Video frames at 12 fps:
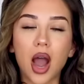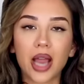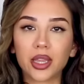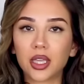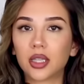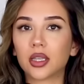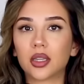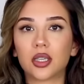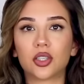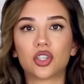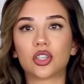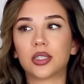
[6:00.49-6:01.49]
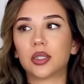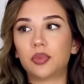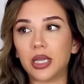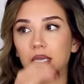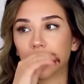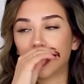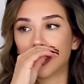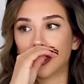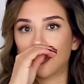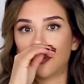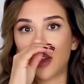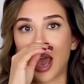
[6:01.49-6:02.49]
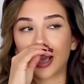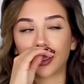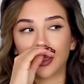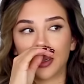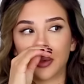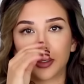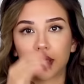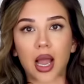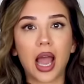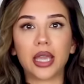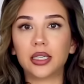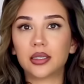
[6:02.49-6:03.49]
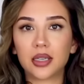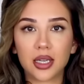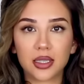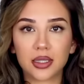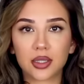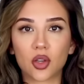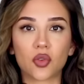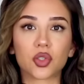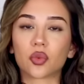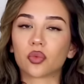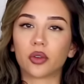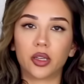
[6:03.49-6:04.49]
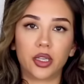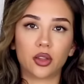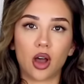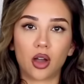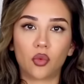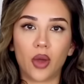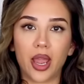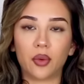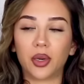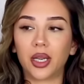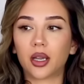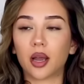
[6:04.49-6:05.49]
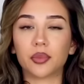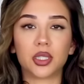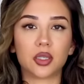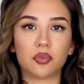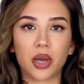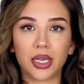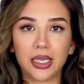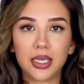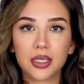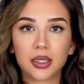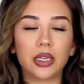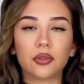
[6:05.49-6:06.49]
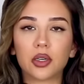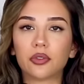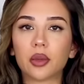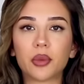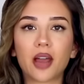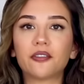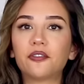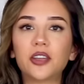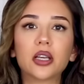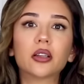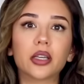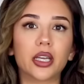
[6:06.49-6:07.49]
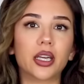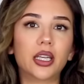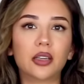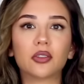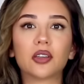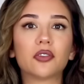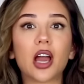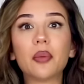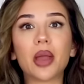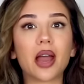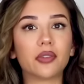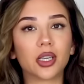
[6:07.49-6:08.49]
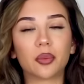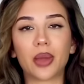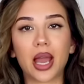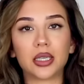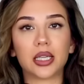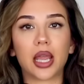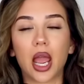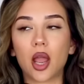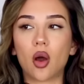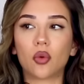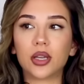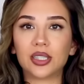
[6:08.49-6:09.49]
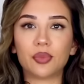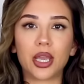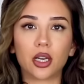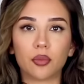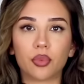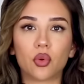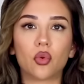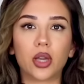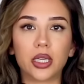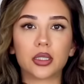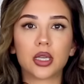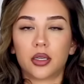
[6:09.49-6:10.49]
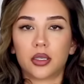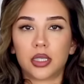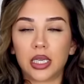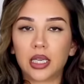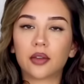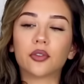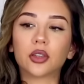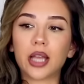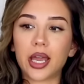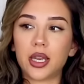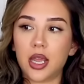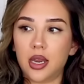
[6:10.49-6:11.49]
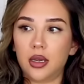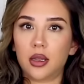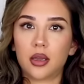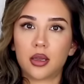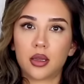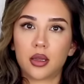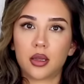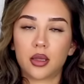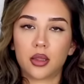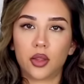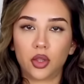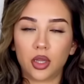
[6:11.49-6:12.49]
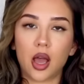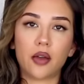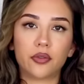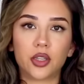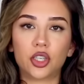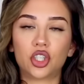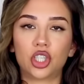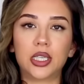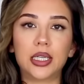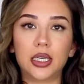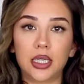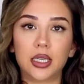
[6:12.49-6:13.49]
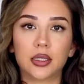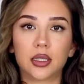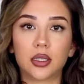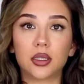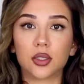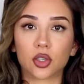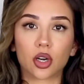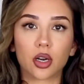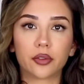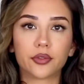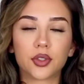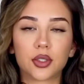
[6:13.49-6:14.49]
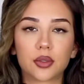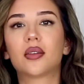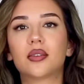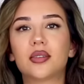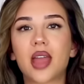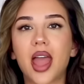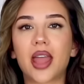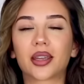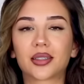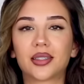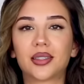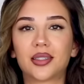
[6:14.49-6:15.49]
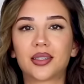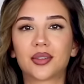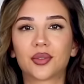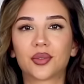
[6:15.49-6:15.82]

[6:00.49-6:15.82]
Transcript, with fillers: I think that this just speaks to the fact that kindness goes a really long way when it comes to bunnies. Even if I'm not feeling it, even if I'm having a bad day, I always make it a point to give Lennon the love that she needs and deserves. Next,